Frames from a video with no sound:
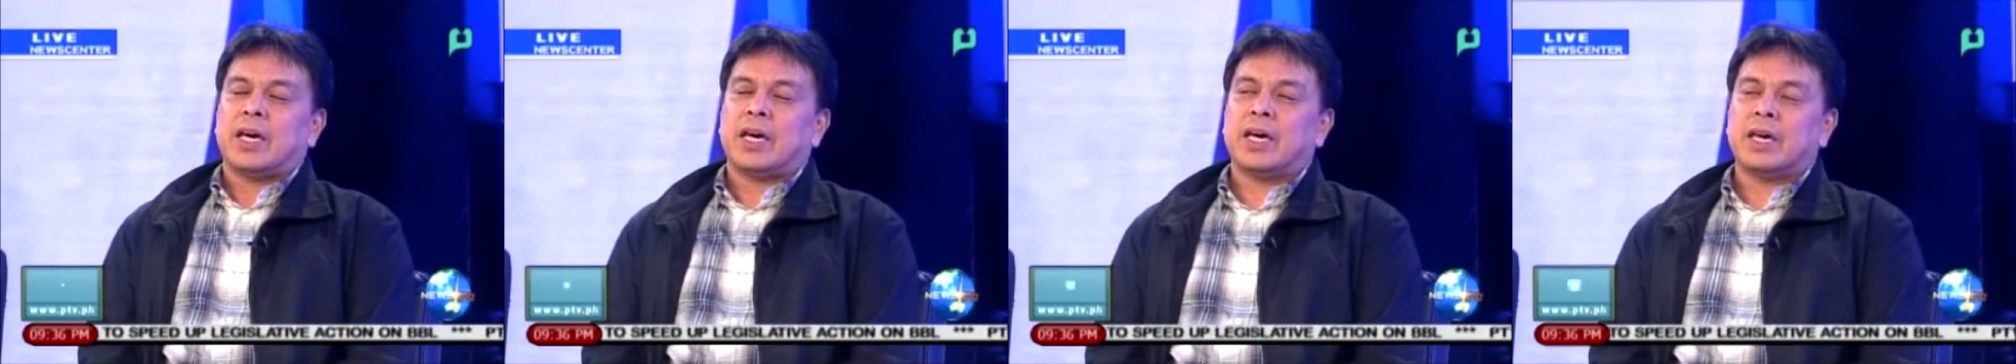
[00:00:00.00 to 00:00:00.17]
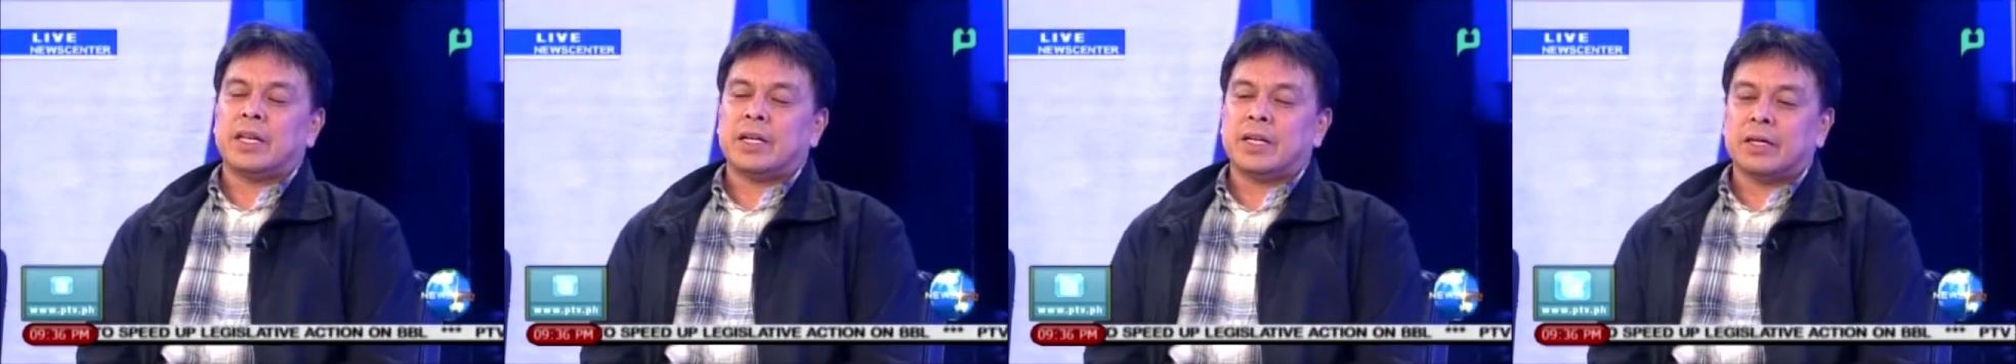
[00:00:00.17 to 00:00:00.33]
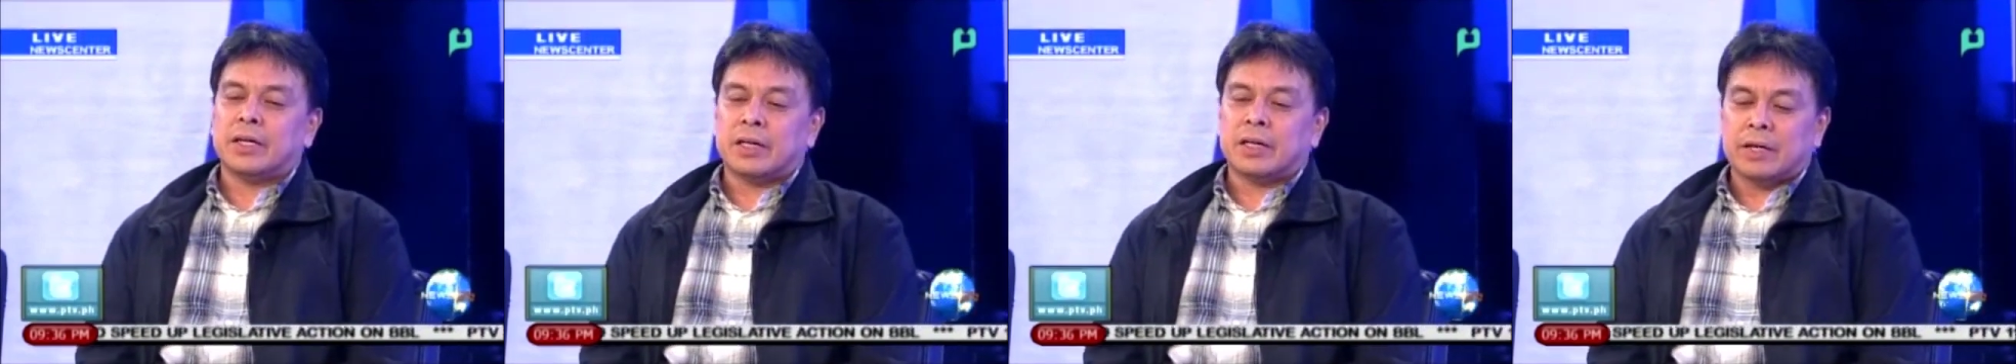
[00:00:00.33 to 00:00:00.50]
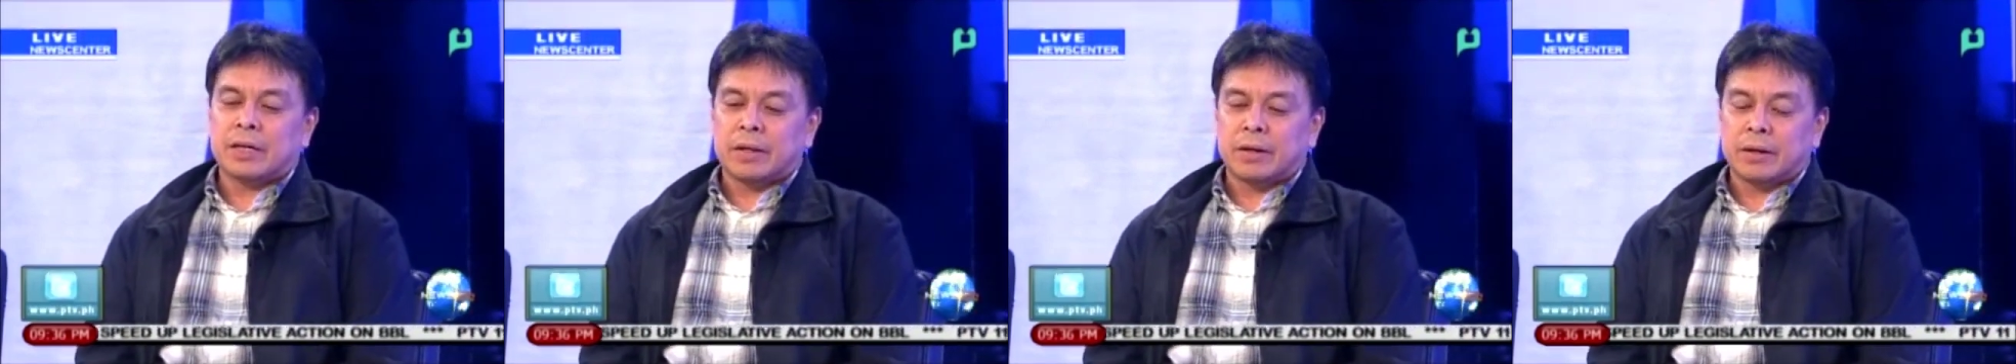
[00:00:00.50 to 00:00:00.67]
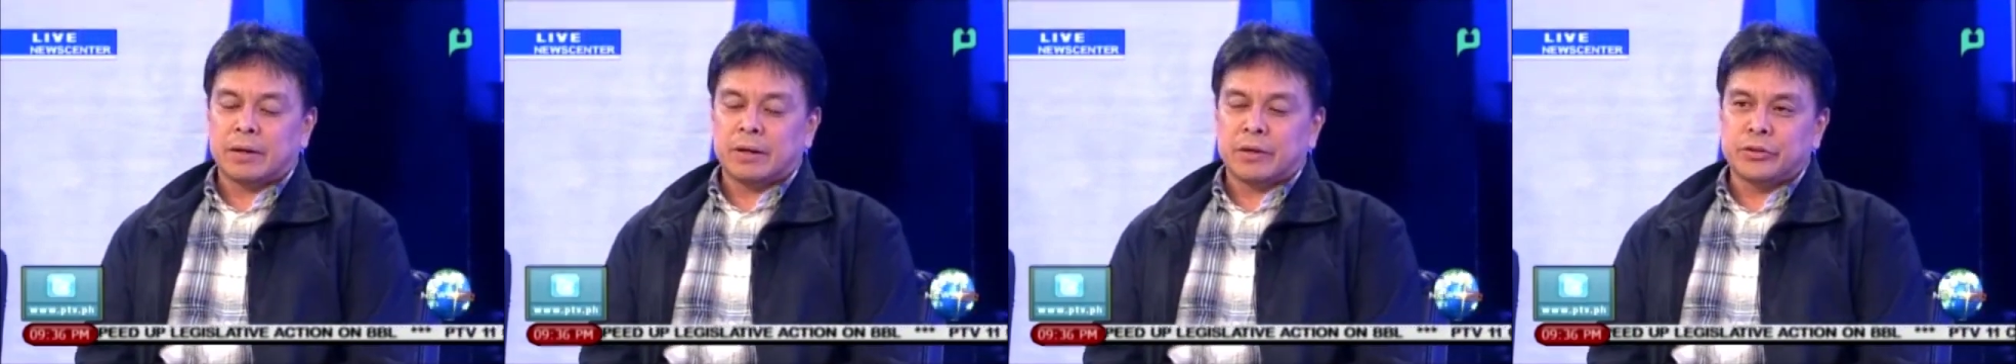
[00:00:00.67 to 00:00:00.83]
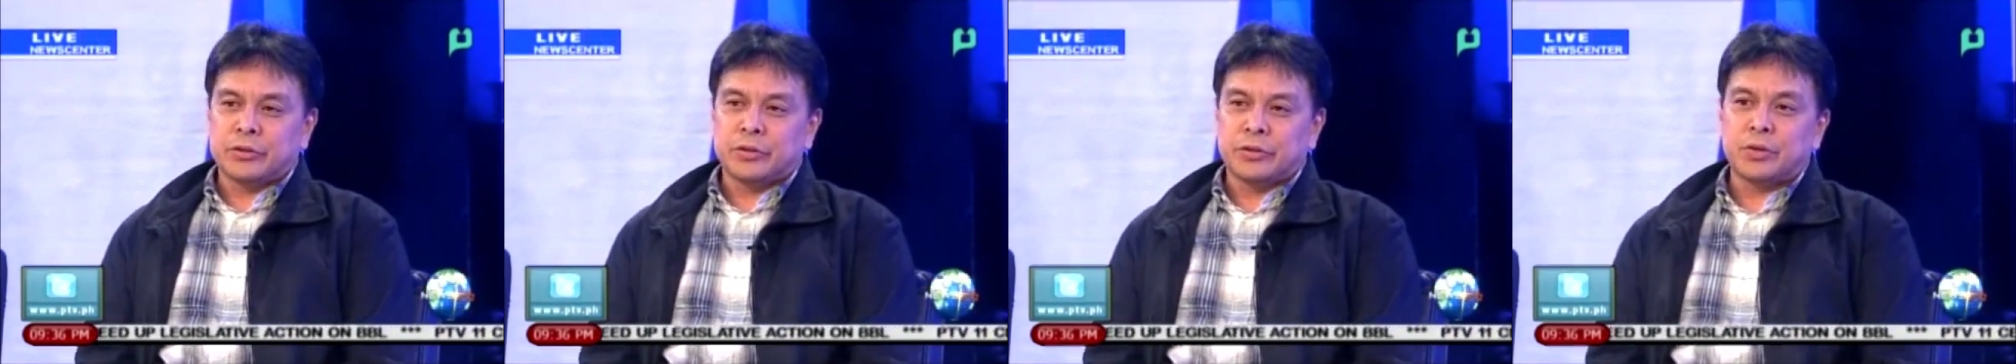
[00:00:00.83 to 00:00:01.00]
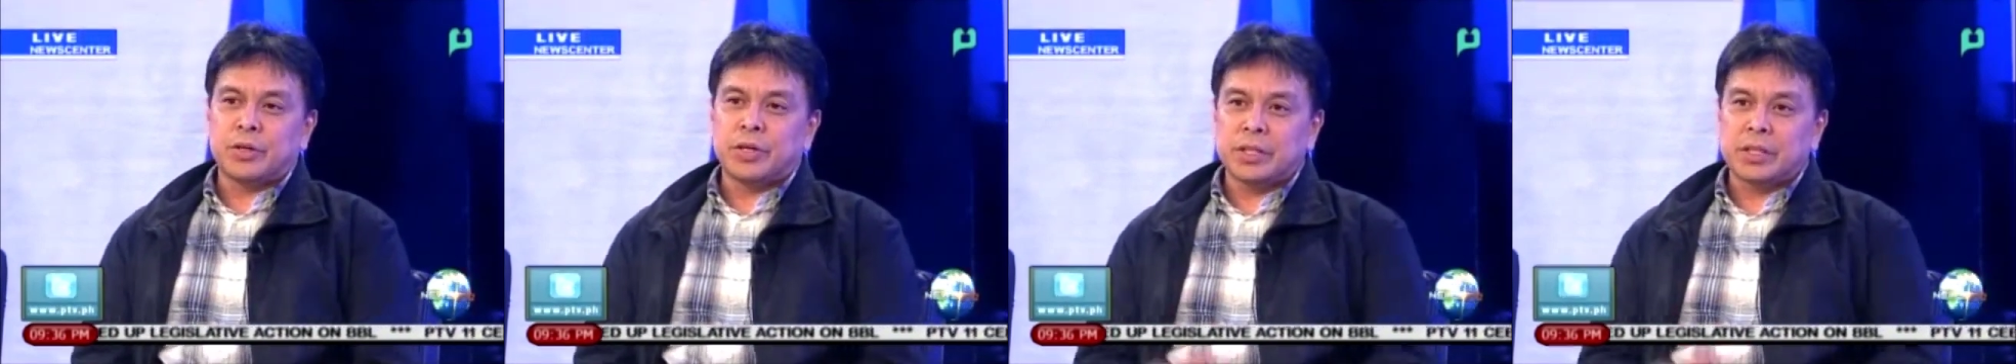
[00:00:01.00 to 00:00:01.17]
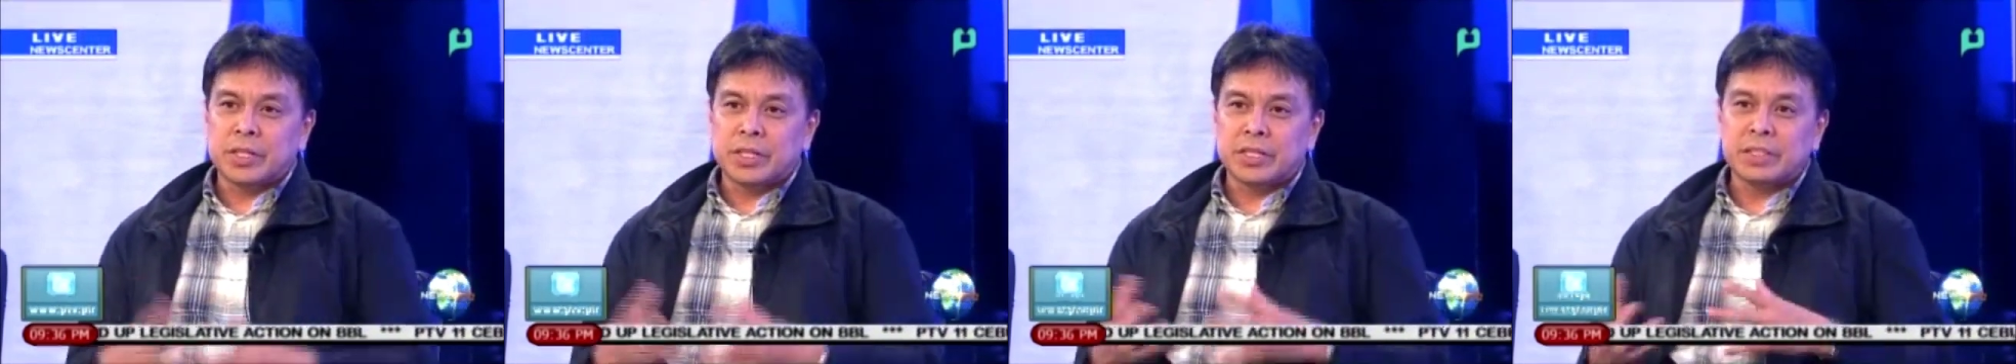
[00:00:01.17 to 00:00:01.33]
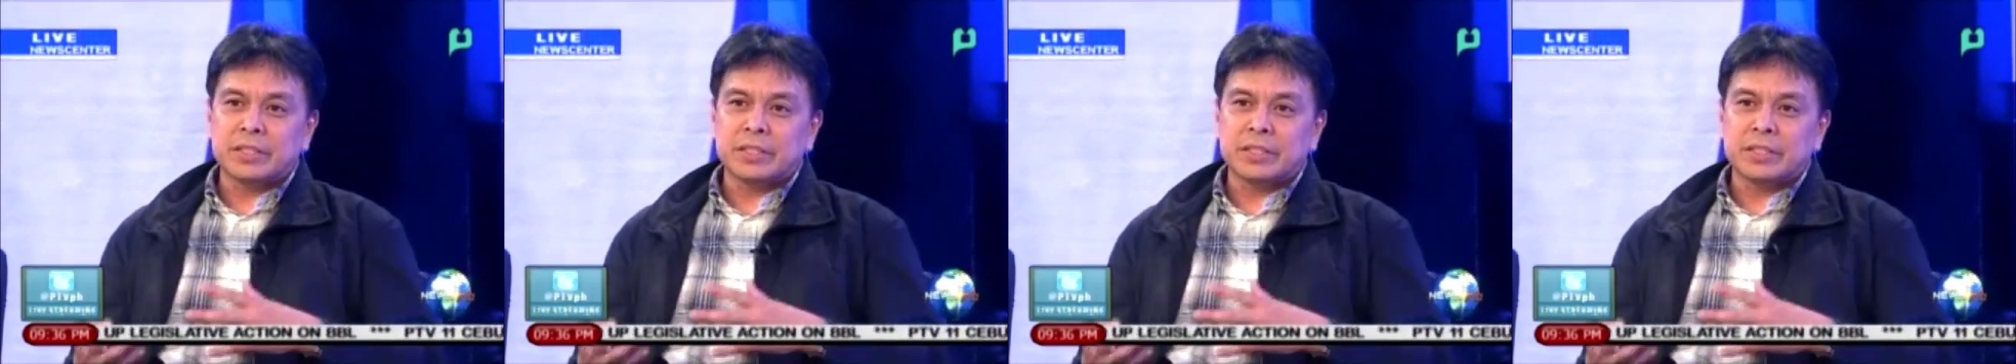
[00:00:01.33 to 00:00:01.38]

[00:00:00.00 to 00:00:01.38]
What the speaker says: And during